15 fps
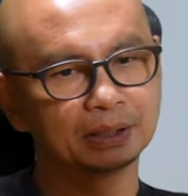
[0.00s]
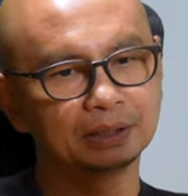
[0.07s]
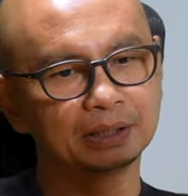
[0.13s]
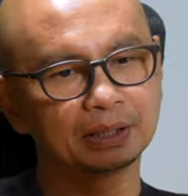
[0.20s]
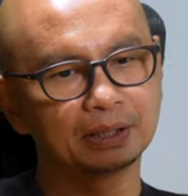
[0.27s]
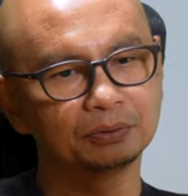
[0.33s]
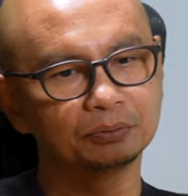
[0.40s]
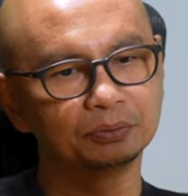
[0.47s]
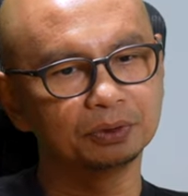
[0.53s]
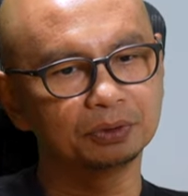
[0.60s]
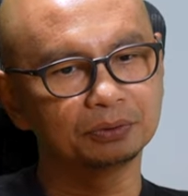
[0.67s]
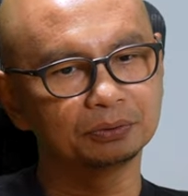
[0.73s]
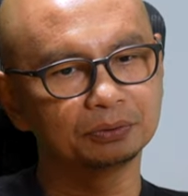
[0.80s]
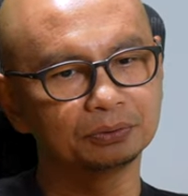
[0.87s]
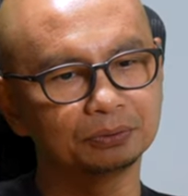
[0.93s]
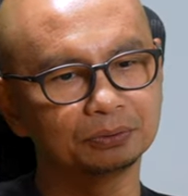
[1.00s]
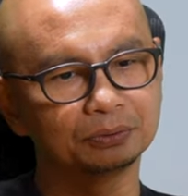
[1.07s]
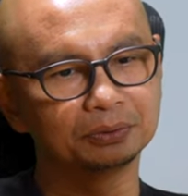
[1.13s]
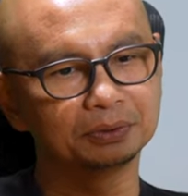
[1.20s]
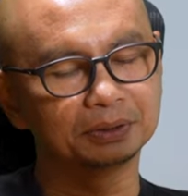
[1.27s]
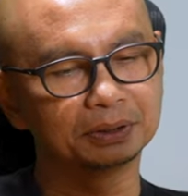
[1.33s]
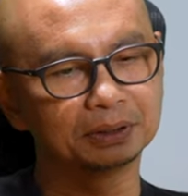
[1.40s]
that we
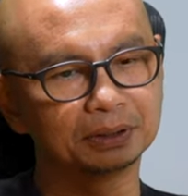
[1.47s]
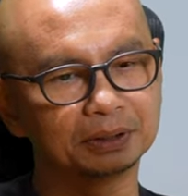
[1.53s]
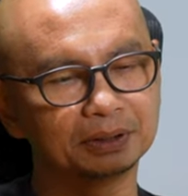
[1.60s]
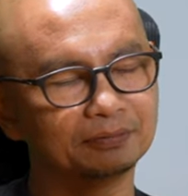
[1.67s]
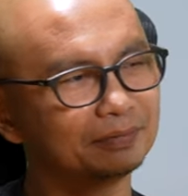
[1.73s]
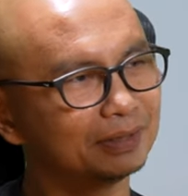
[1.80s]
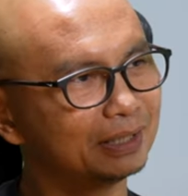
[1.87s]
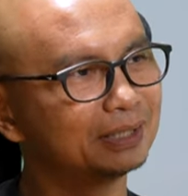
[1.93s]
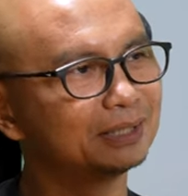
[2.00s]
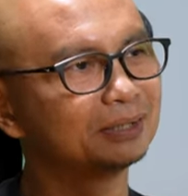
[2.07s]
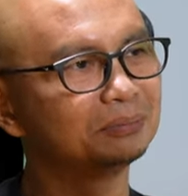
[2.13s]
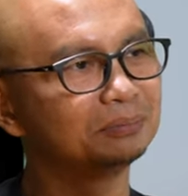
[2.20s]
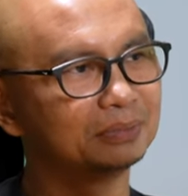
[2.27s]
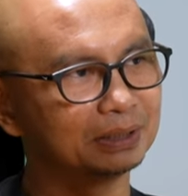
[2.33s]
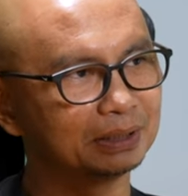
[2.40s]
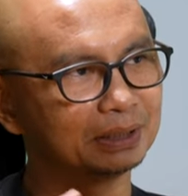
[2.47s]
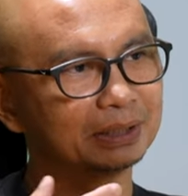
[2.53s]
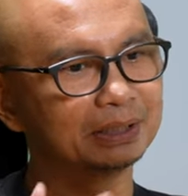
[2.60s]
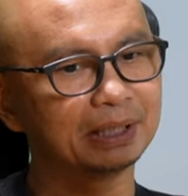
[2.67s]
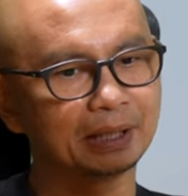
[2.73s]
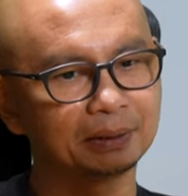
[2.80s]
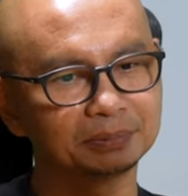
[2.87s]
could uh, develop, uh,
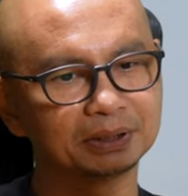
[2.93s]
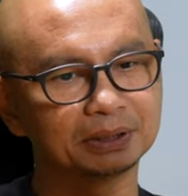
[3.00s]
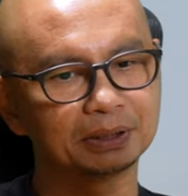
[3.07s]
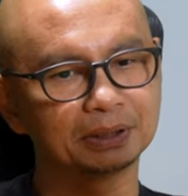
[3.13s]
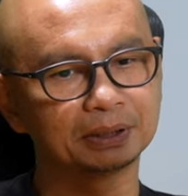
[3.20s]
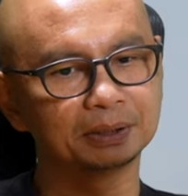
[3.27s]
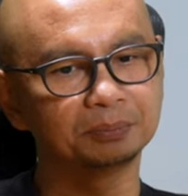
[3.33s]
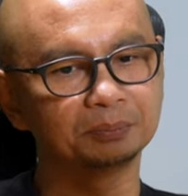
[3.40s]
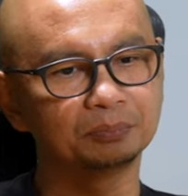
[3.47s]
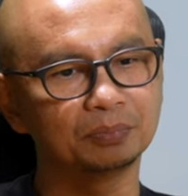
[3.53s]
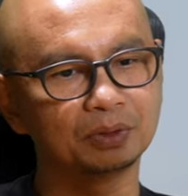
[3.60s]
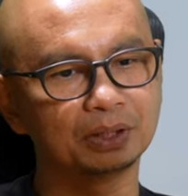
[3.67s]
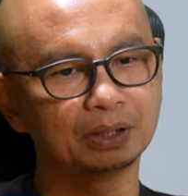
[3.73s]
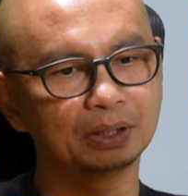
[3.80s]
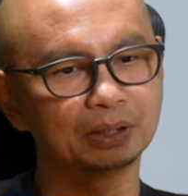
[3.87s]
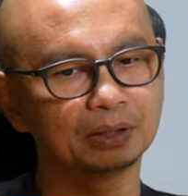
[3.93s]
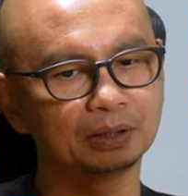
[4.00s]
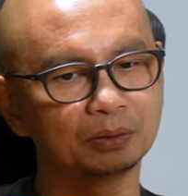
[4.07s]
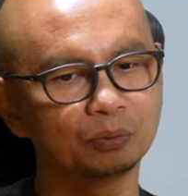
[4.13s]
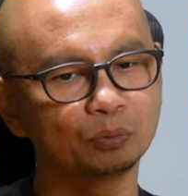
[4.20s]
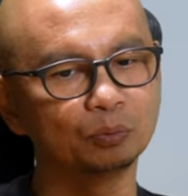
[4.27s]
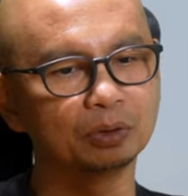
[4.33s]
adapt, um,
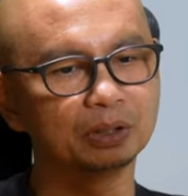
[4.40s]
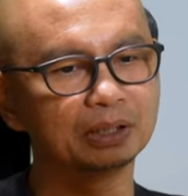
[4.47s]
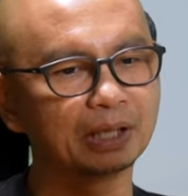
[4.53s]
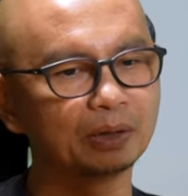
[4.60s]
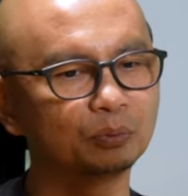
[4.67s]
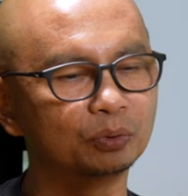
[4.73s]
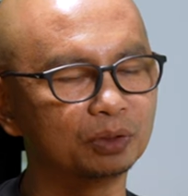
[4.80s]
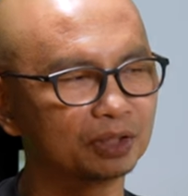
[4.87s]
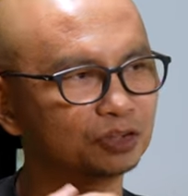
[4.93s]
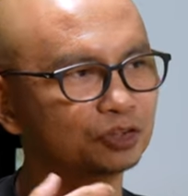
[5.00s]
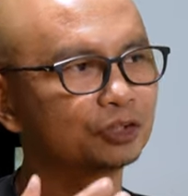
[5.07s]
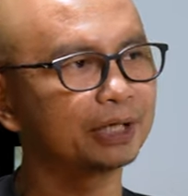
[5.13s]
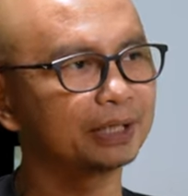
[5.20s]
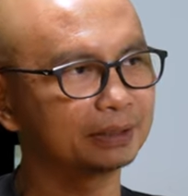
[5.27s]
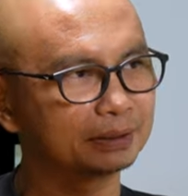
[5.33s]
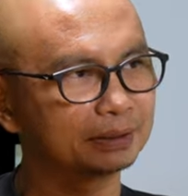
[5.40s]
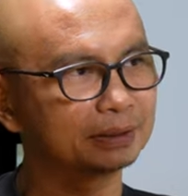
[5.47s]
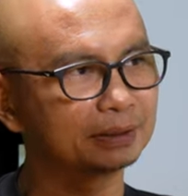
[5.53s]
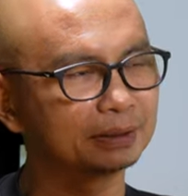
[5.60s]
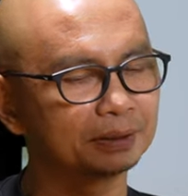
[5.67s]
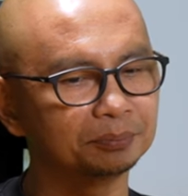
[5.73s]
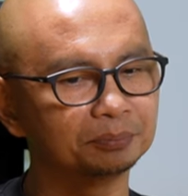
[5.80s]
uh, w- that would attract
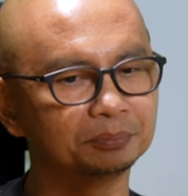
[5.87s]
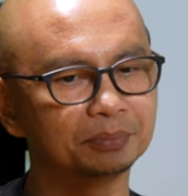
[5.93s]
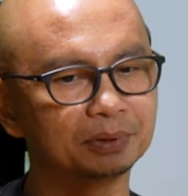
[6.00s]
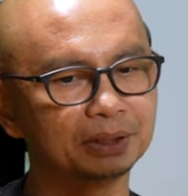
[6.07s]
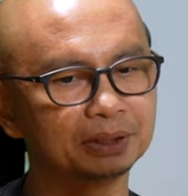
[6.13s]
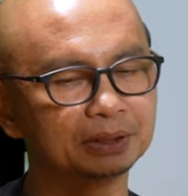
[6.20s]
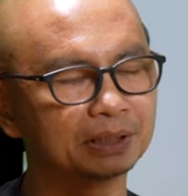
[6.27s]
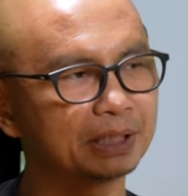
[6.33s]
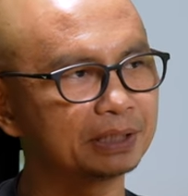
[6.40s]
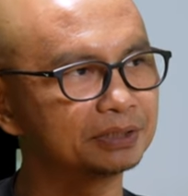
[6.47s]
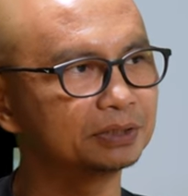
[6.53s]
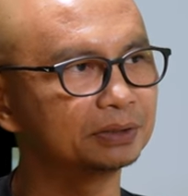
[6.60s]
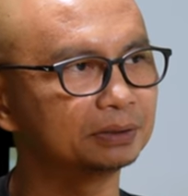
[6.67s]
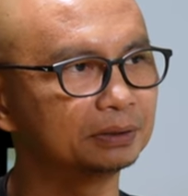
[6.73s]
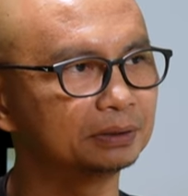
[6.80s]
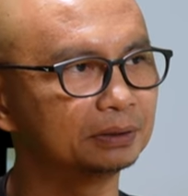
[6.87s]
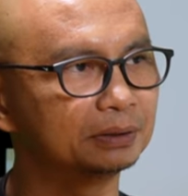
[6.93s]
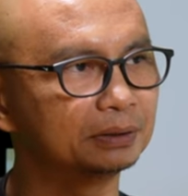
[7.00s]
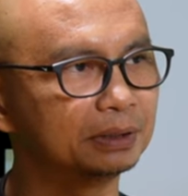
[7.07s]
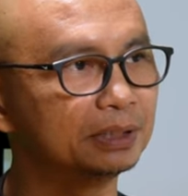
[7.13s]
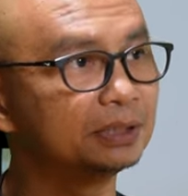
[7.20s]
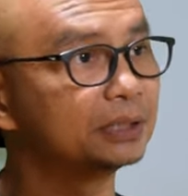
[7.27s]
um,
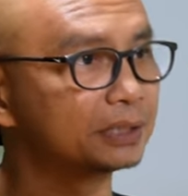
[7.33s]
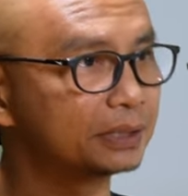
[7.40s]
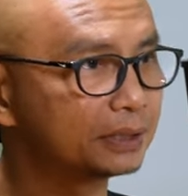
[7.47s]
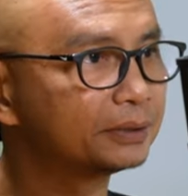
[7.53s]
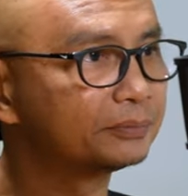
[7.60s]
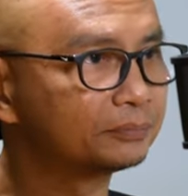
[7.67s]
international interest.